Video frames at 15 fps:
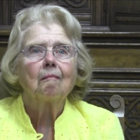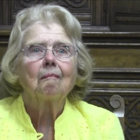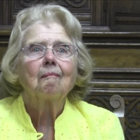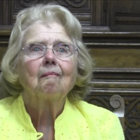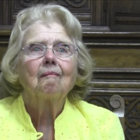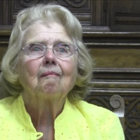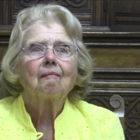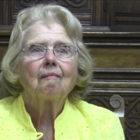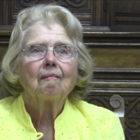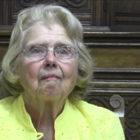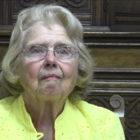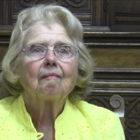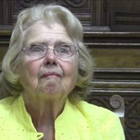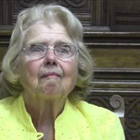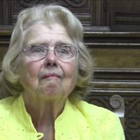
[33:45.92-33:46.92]
Yeah, I've
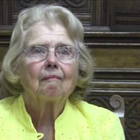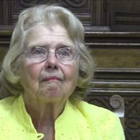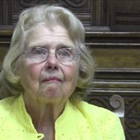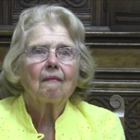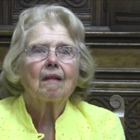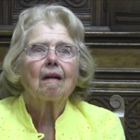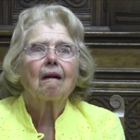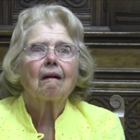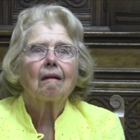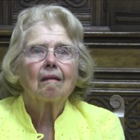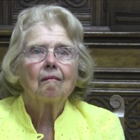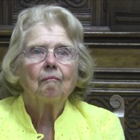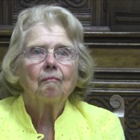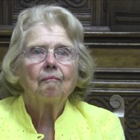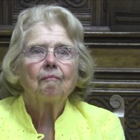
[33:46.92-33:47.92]
heard stories that they
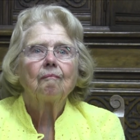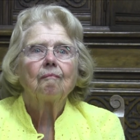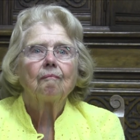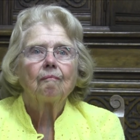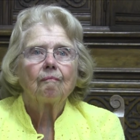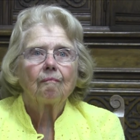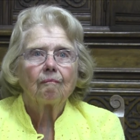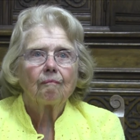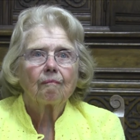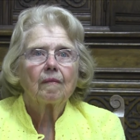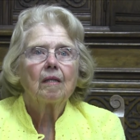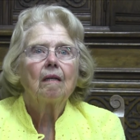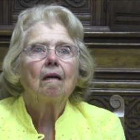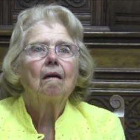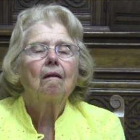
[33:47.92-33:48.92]
brought it through this wall
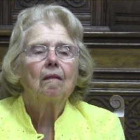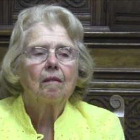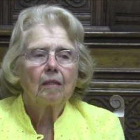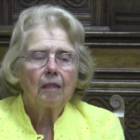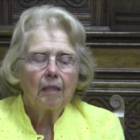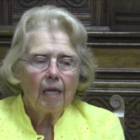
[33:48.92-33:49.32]
over here, and I